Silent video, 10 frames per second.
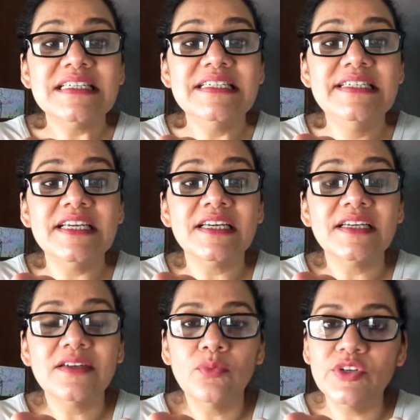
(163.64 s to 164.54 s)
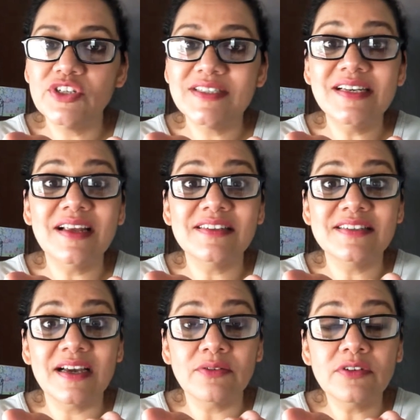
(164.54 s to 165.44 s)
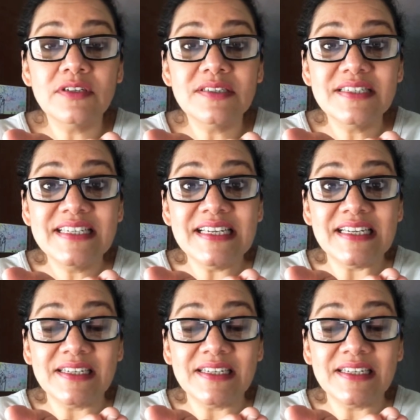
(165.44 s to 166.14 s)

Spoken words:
D, which is the letter sound D.